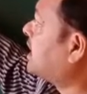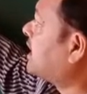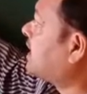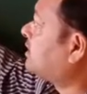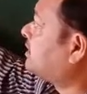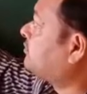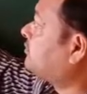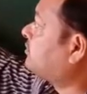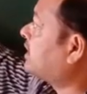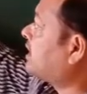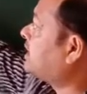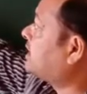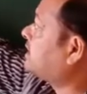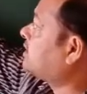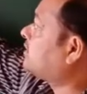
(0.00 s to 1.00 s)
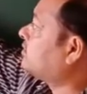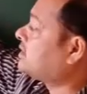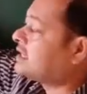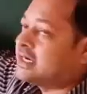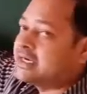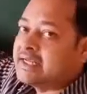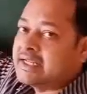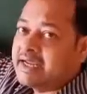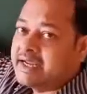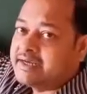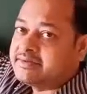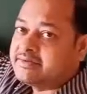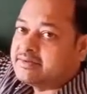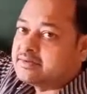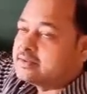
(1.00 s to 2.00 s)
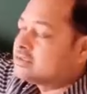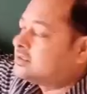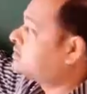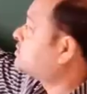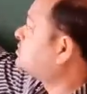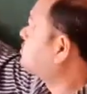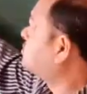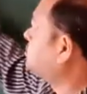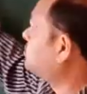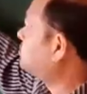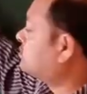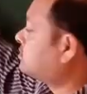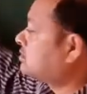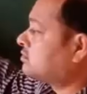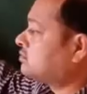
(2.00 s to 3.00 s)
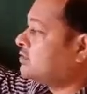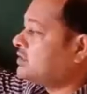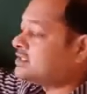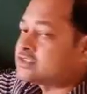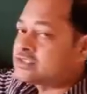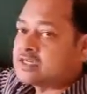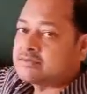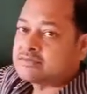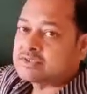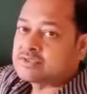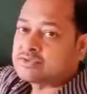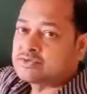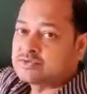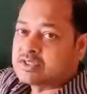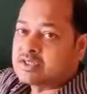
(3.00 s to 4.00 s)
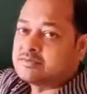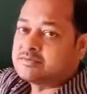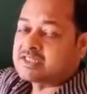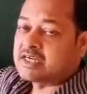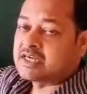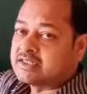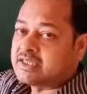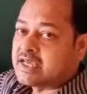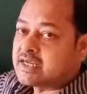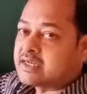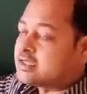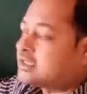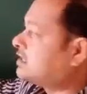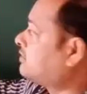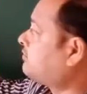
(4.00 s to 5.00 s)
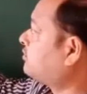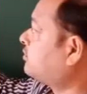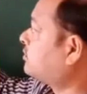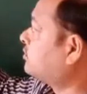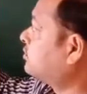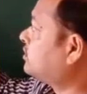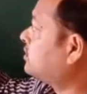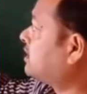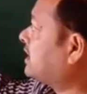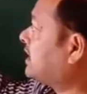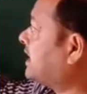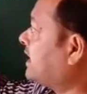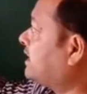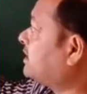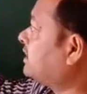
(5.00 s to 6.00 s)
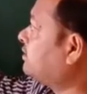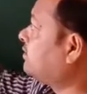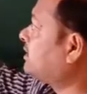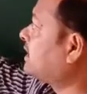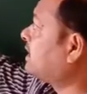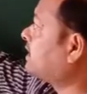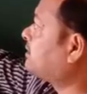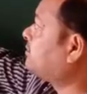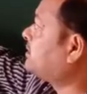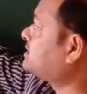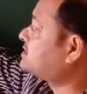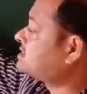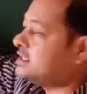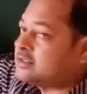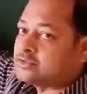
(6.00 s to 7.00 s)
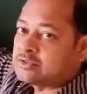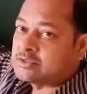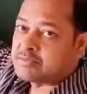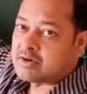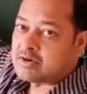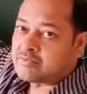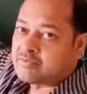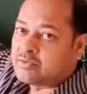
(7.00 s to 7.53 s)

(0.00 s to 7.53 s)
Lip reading: and if you add, you will get 8. So which terms? Two terms there. If you add, you will get bc to the power